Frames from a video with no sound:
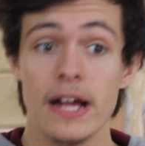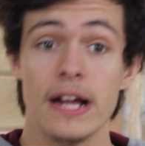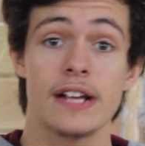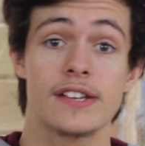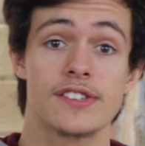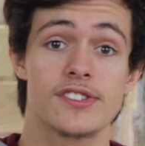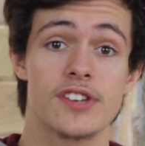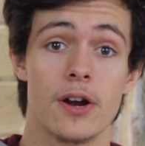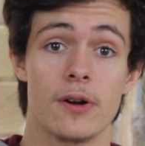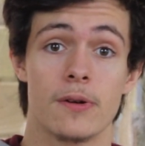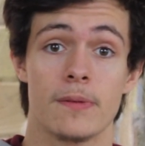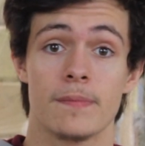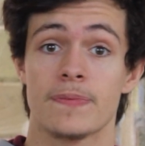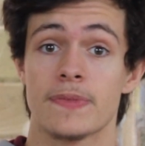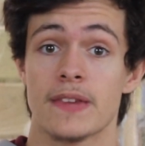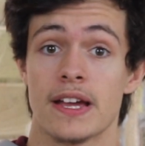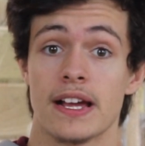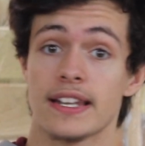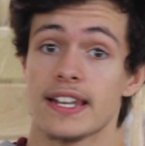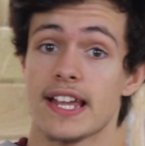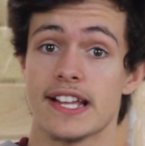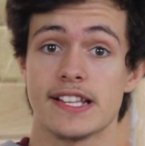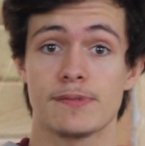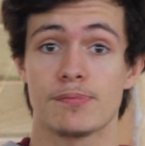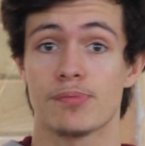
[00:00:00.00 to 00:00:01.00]
So
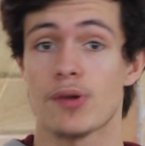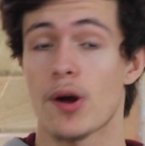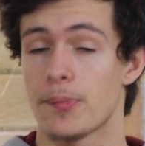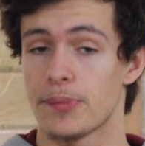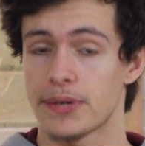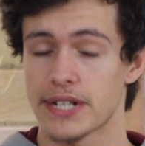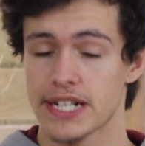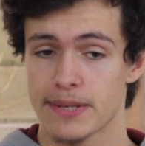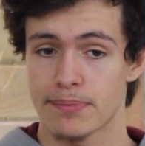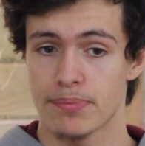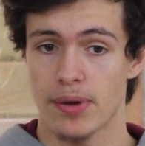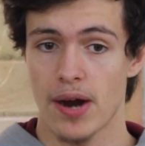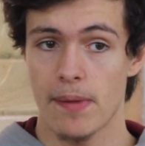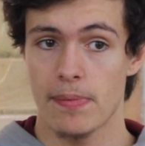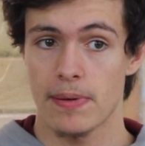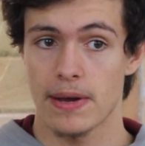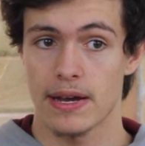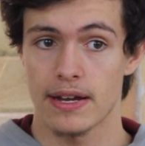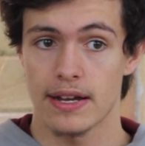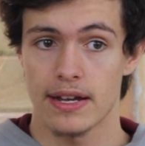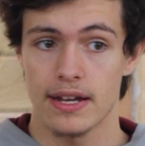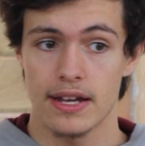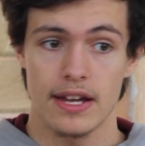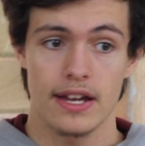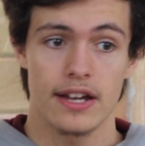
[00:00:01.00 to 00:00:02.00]
let's properly prep
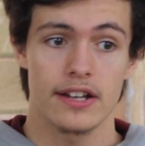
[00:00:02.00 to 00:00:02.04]
it.